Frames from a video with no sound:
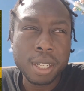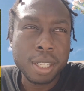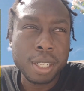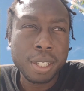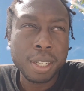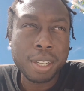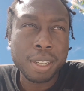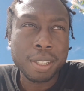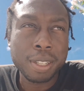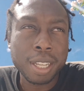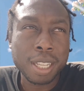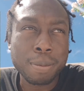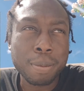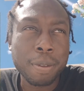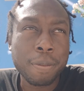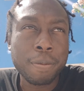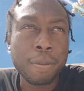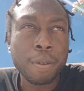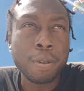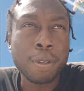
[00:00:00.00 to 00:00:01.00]
You can, that's my
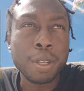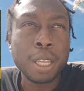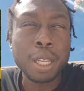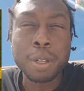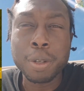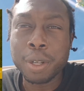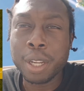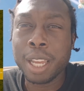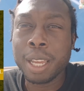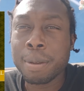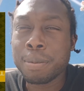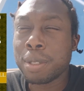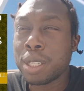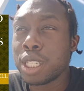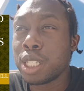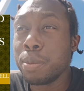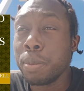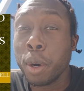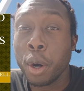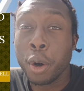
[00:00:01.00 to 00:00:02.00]
full legal name
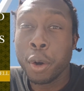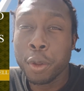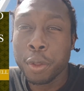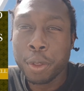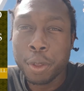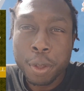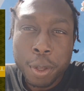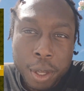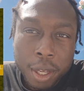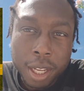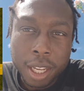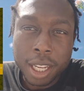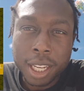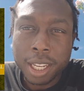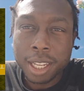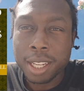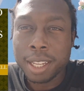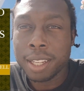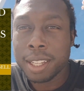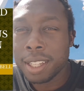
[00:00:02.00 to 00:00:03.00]
since birth,
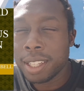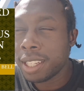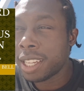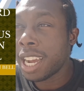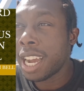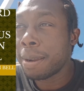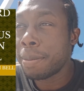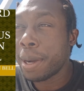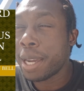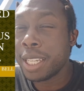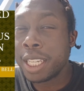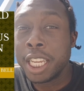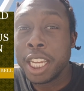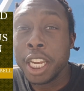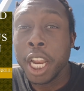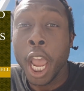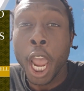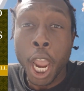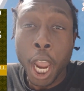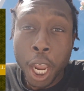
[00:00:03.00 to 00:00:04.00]
tied by
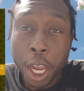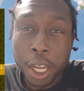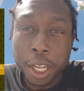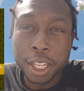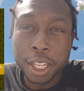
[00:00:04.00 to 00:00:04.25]
DNA.